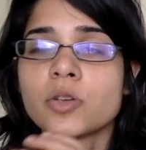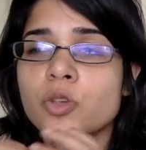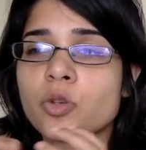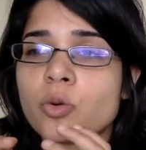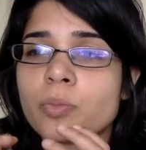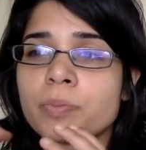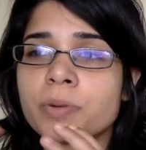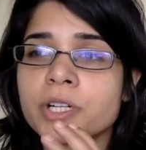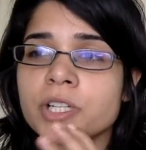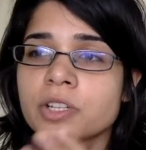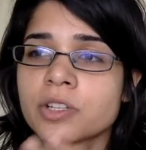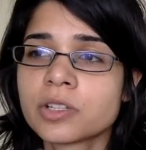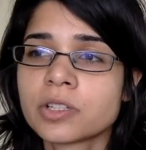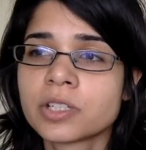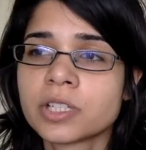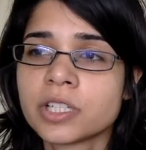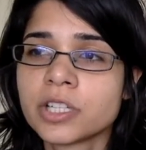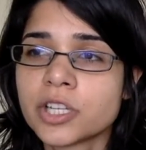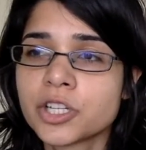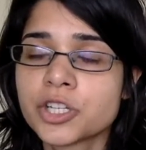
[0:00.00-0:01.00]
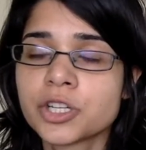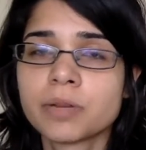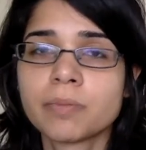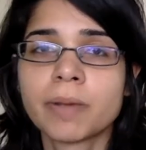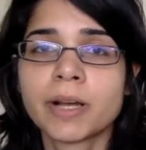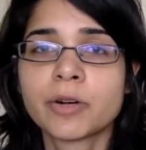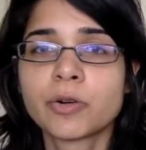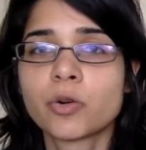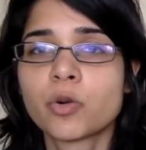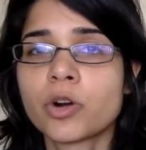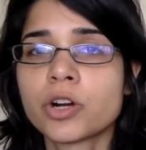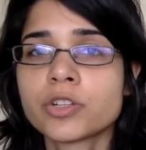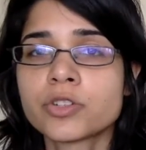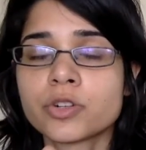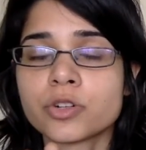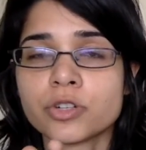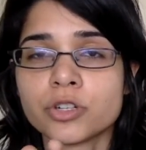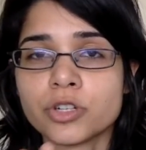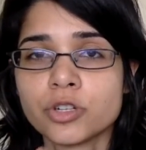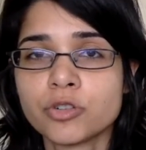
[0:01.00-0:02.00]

your particular condition might require certain